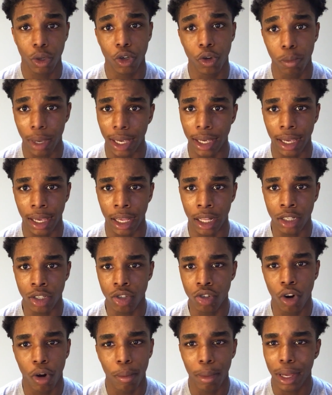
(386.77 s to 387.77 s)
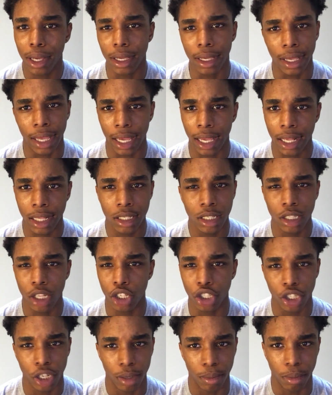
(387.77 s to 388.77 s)
make gains. You don't make gains in the
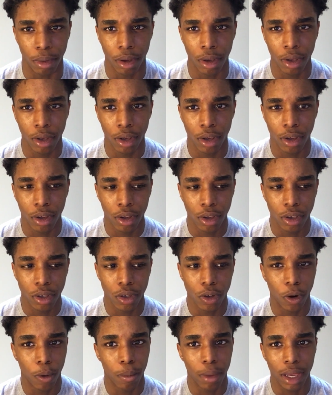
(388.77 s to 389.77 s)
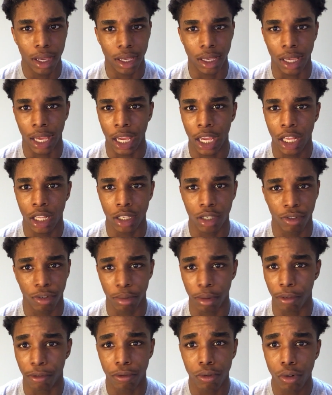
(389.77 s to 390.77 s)
gym. You don't make gains
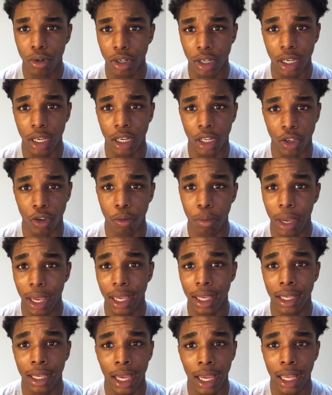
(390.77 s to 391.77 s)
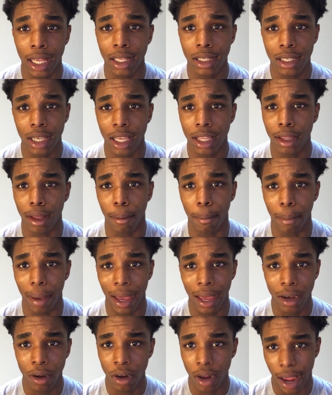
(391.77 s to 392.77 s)
from the food you're eating. You make gains in the
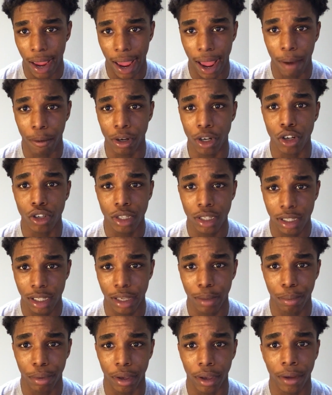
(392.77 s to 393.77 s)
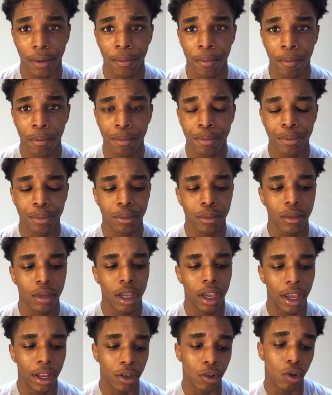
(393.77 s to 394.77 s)
bed when you're sleeping.
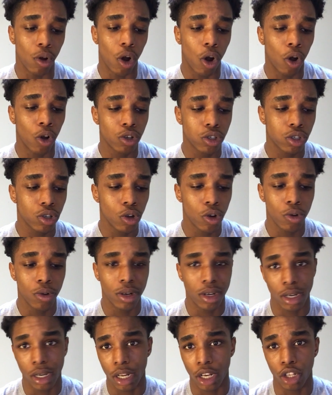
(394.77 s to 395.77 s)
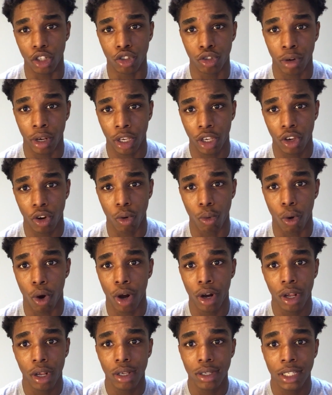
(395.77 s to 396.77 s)
And you also need to drink your
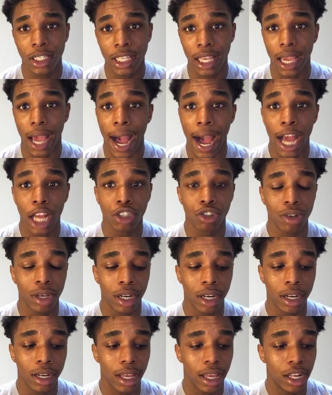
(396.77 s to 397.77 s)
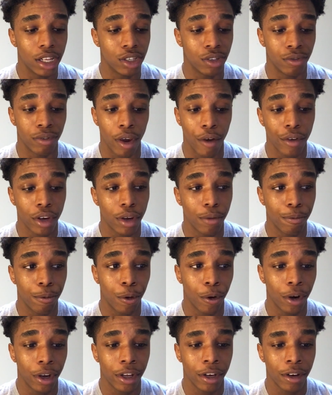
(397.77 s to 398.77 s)
water. Stay hydrated. It is very
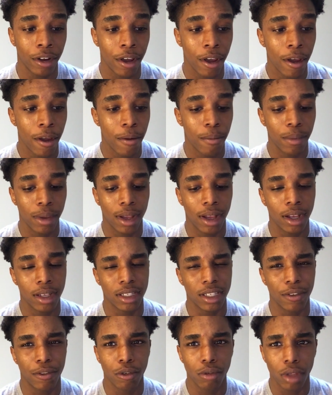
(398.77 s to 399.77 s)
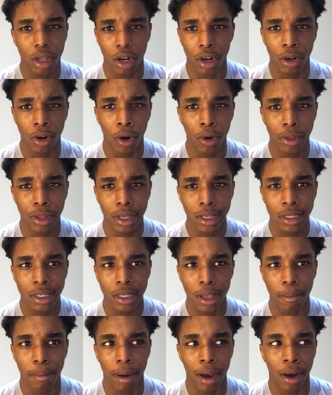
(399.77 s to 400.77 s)
important because if you didn't know this
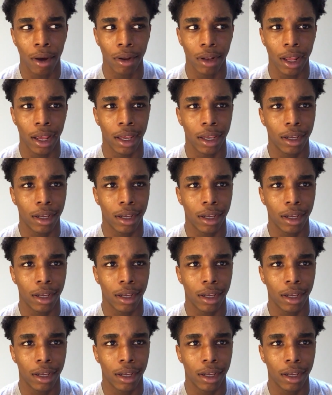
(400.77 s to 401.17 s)
about,